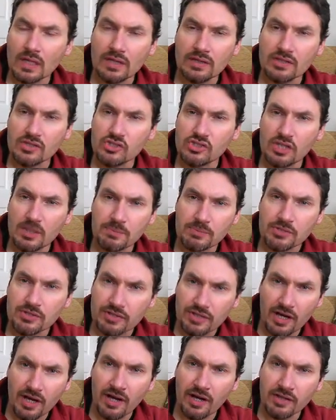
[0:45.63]
the chips are
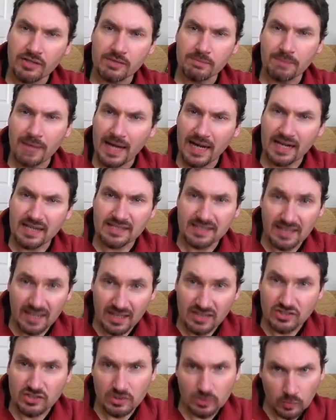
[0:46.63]
down, your back is
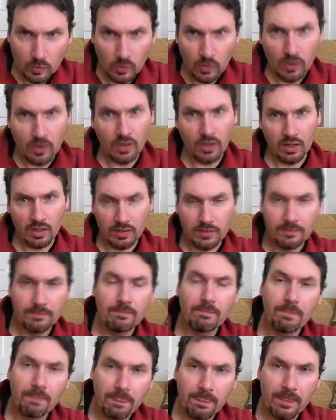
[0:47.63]
against the wall,
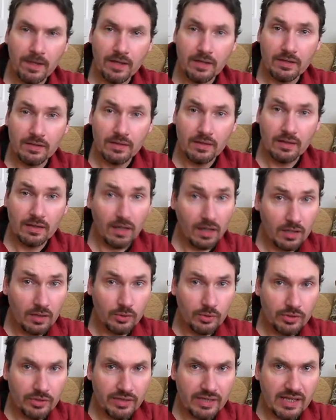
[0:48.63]
although
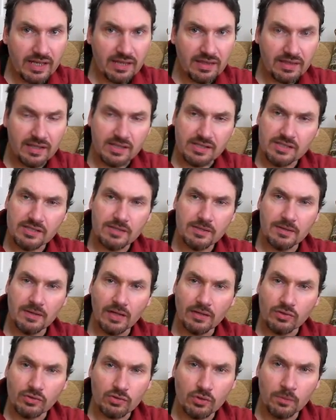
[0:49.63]
you're an atheist
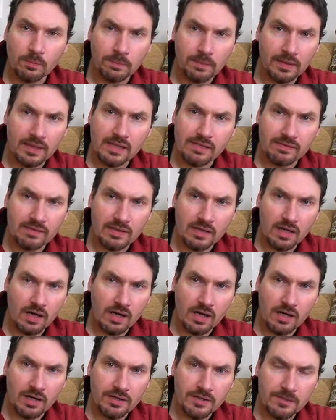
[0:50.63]
and you don't believe in
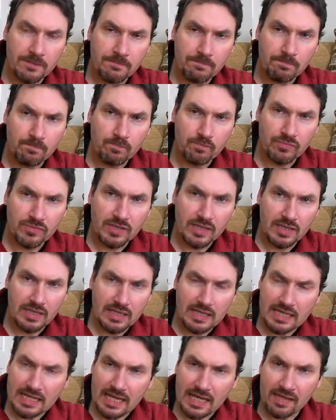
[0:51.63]
God.
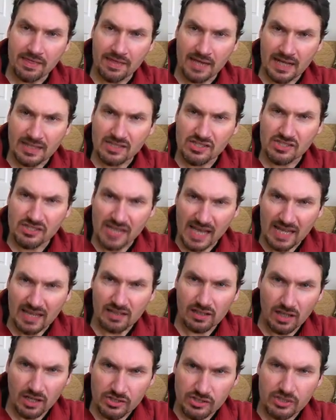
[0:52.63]
In that
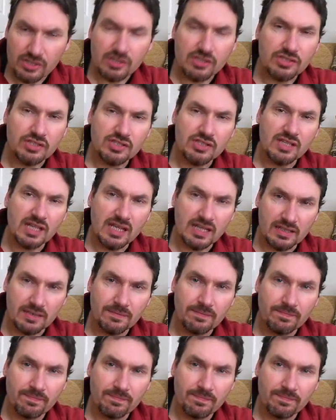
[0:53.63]
psychological state,